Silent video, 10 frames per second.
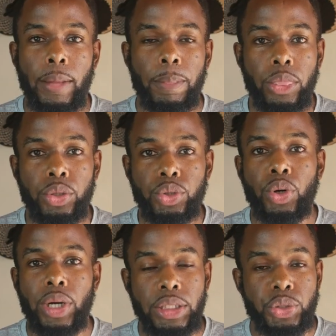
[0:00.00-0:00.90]
Not all
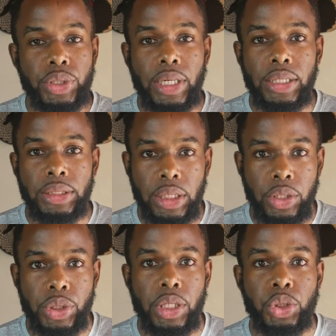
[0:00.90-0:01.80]
countries are
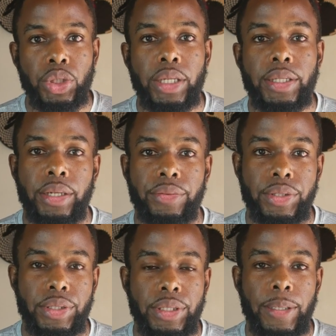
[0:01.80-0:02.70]
generous nationality
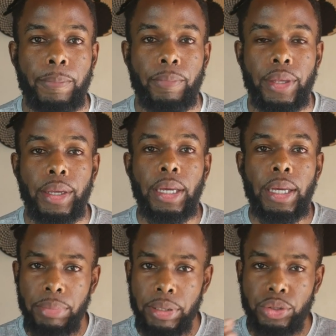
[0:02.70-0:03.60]
givers.
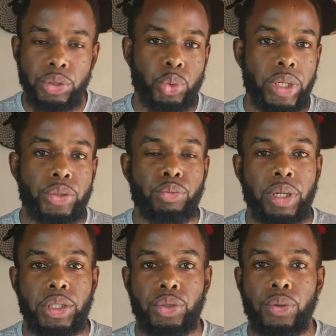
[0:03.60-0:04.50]
But don't worry too
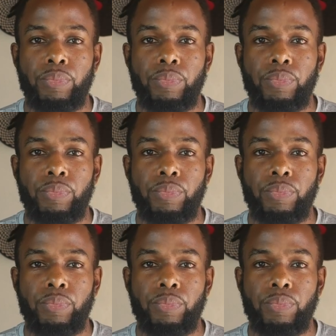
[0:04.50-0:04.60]
much though.